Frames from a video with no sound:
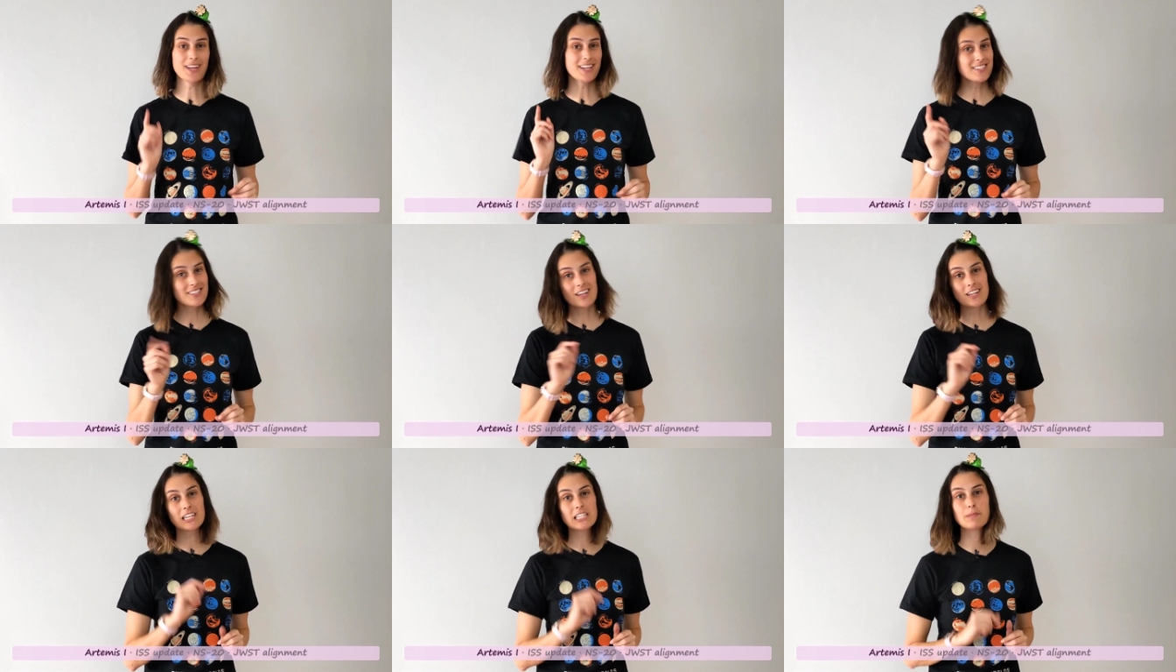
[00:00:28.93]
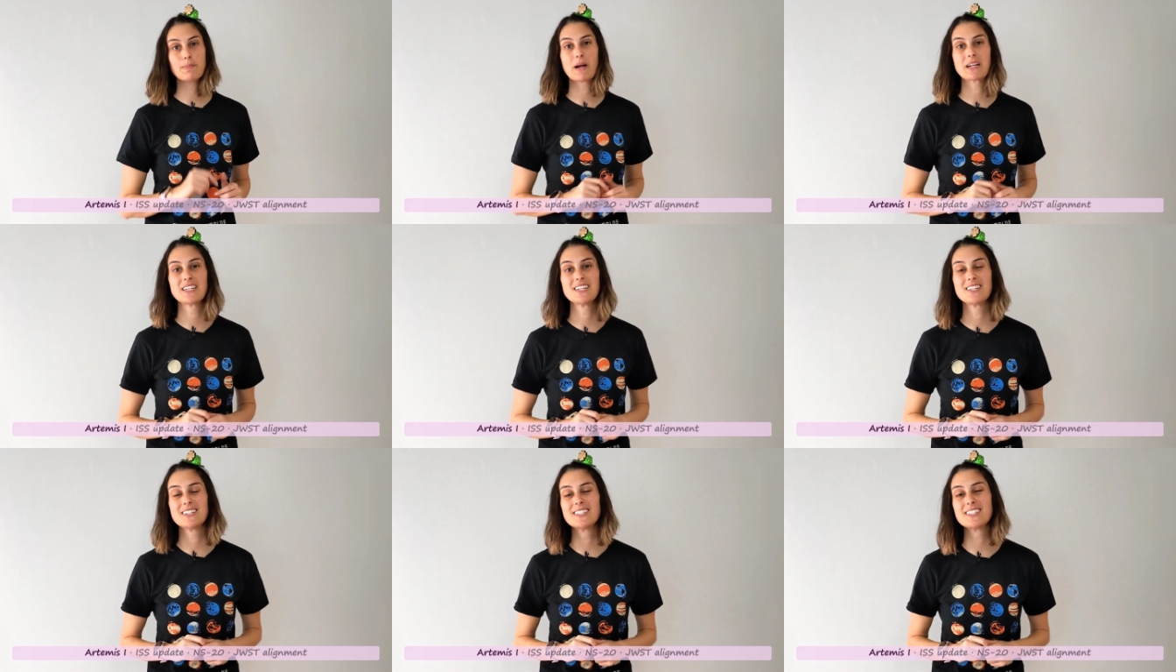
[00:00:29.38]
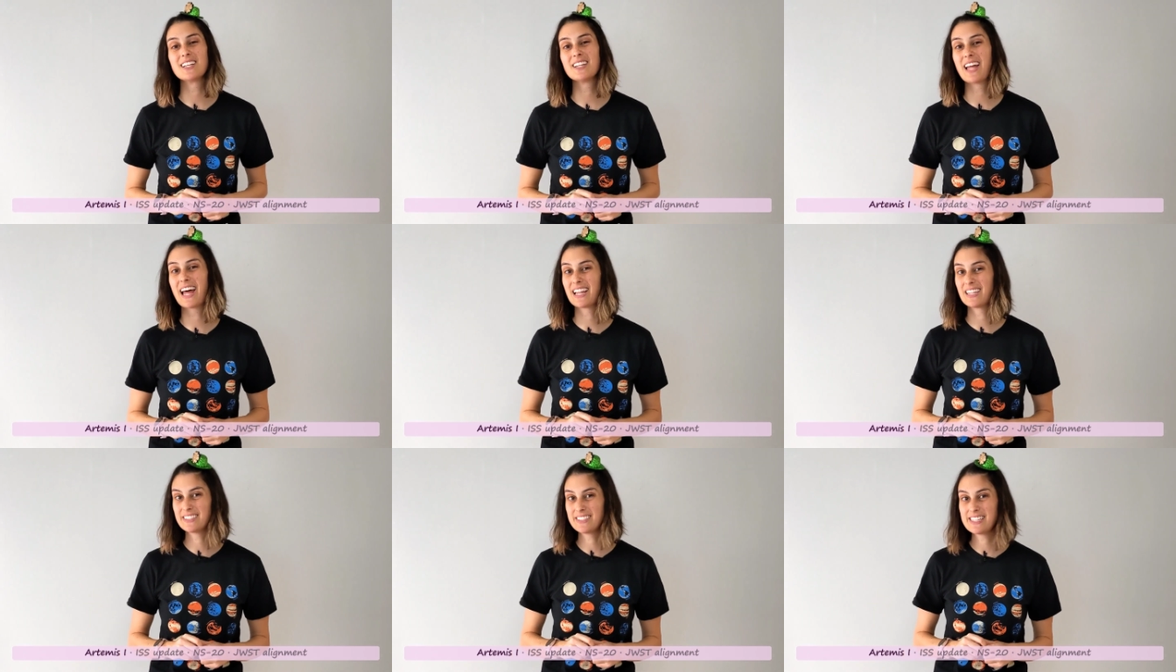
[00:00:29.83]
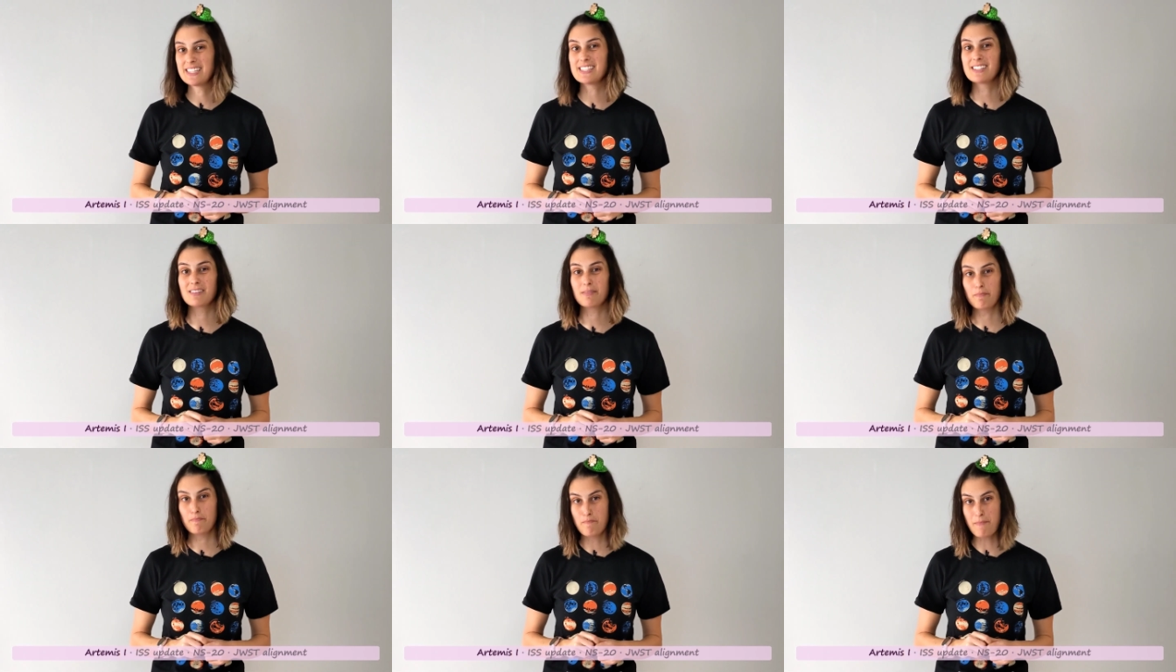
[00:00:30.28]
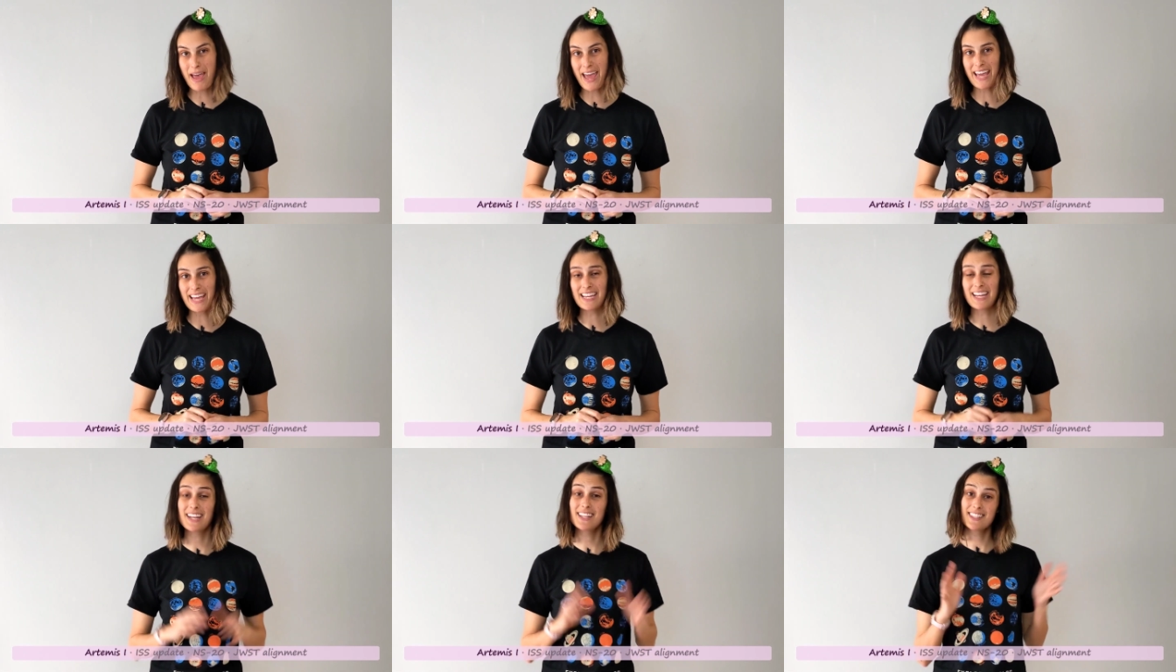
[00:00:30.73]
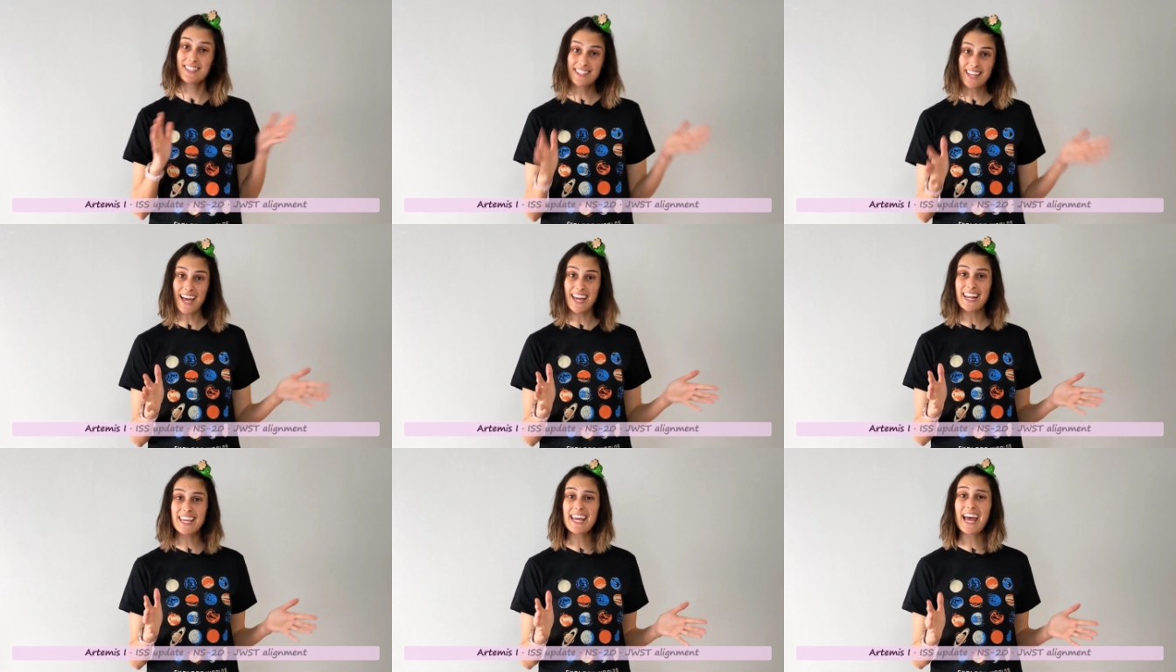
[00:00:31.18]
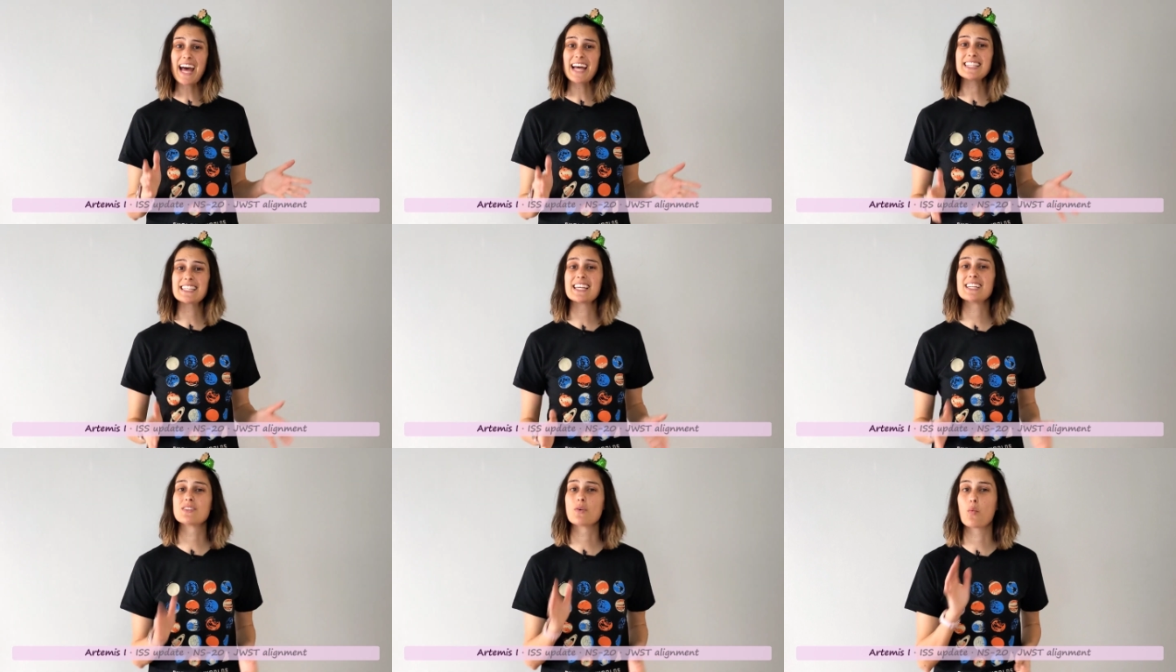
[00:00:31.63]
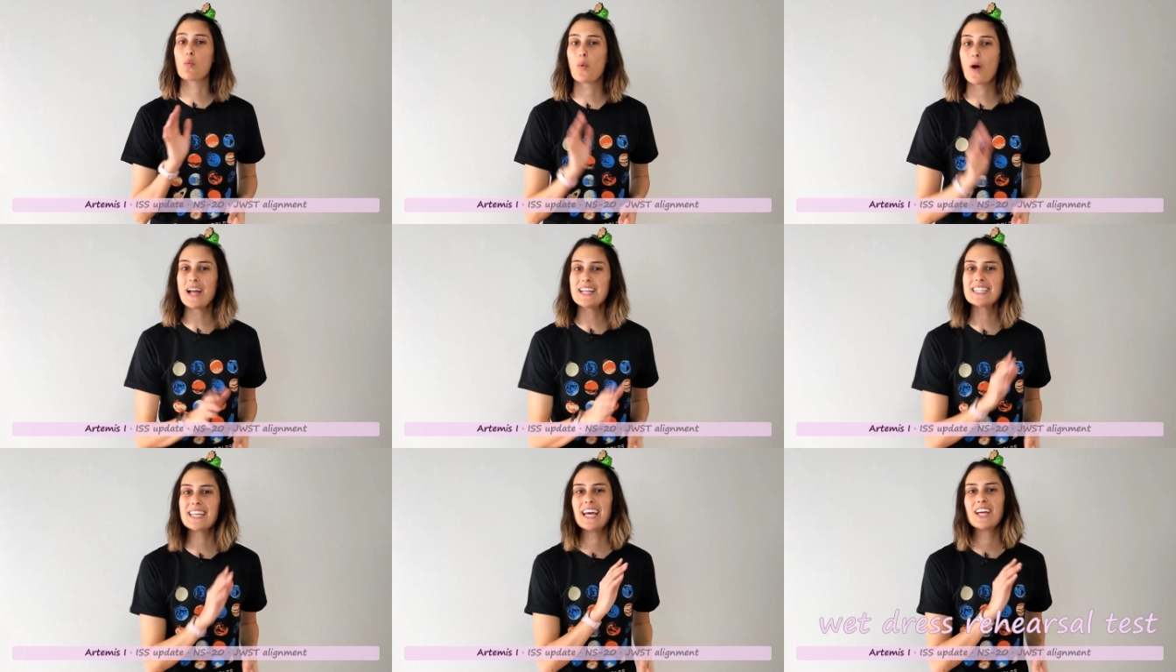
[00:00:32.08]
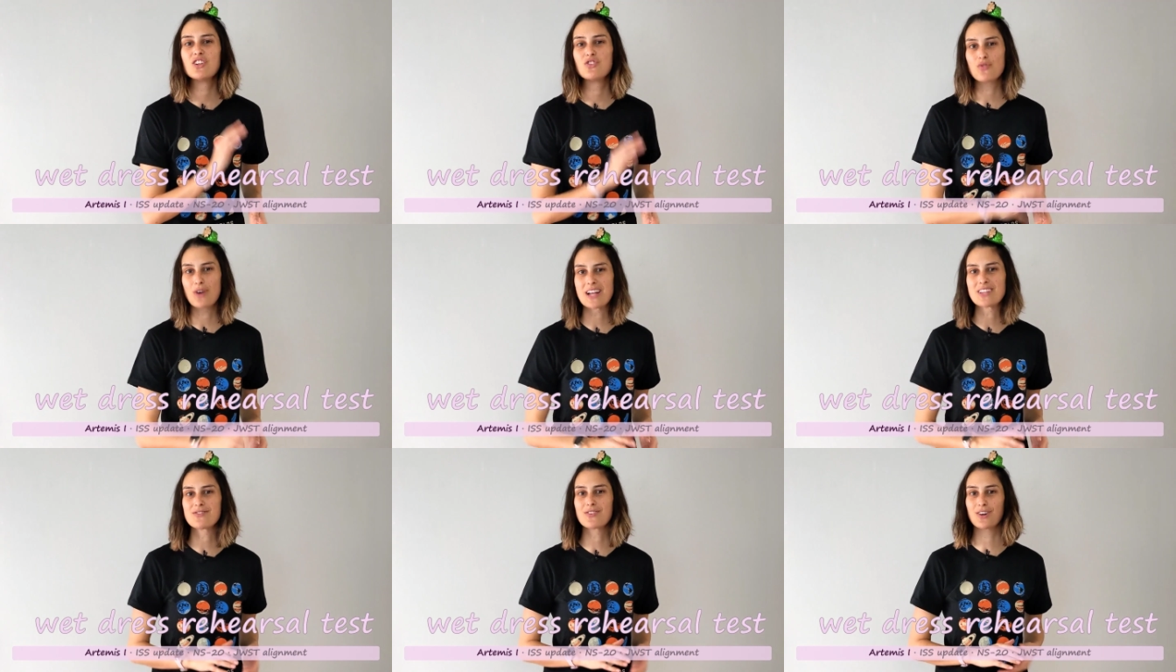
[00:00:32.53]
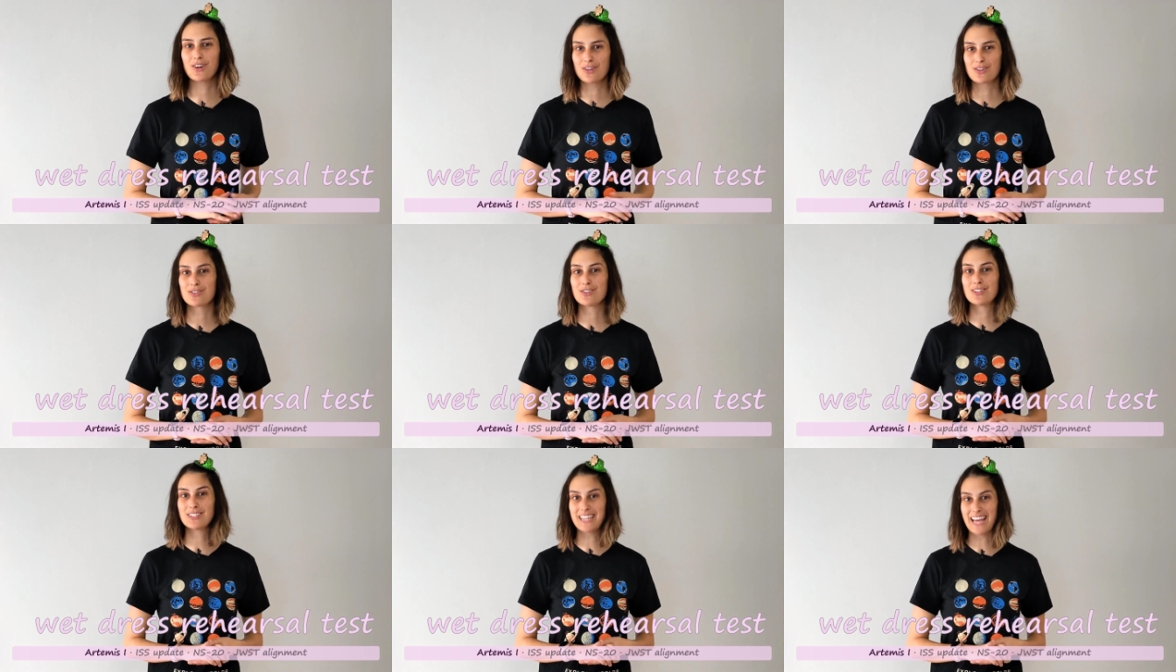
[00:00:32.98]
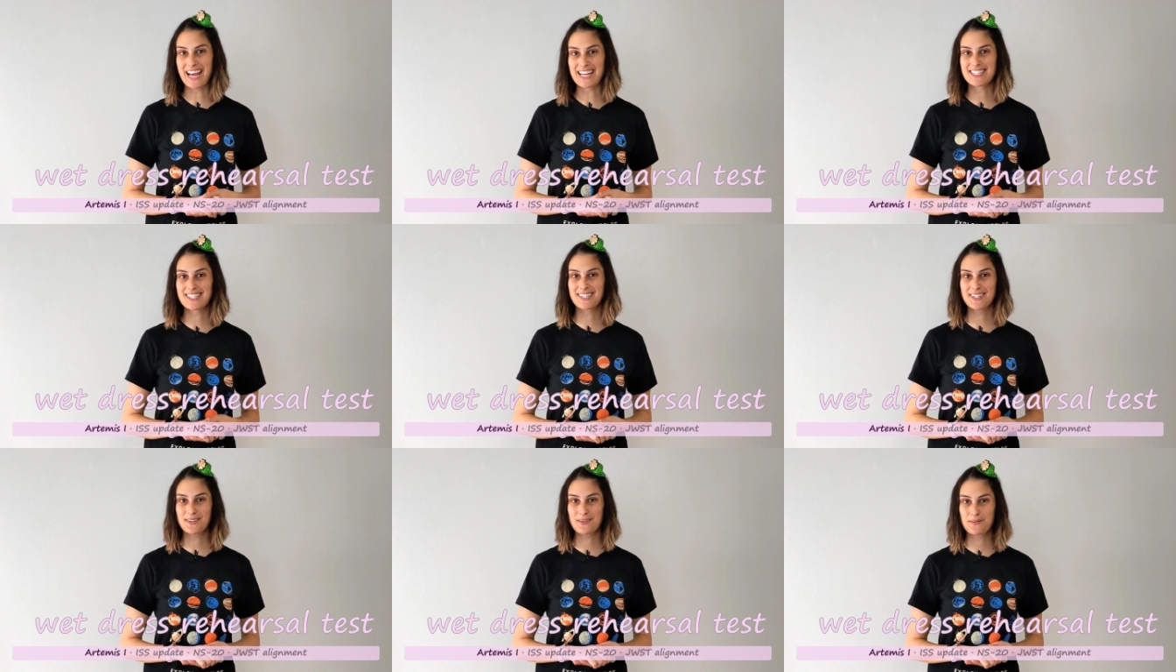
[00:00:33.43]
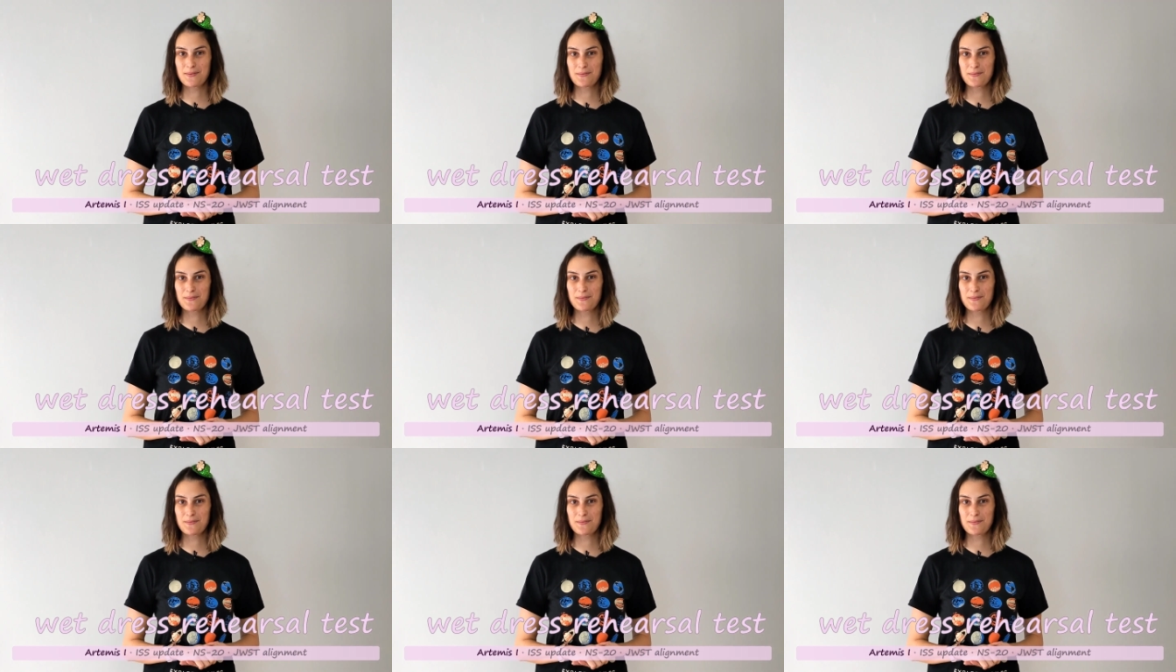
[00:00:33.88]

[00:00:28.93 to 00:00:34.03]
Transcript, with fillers: That's not expected until at least May. Instead, it has its wet dress rehearsal test.